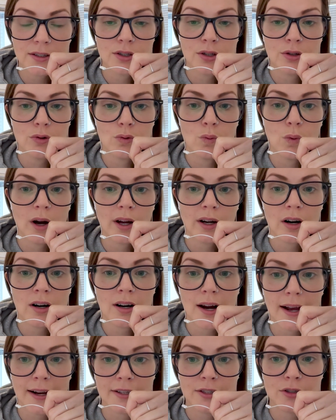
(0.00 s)
to what our
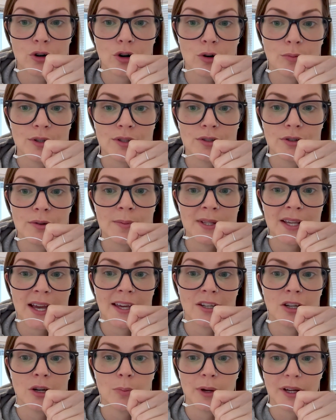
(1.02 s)
X chromosomes
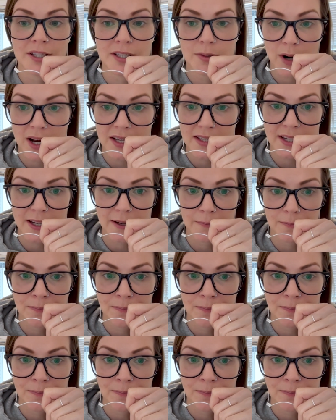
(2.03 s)
end up expressing.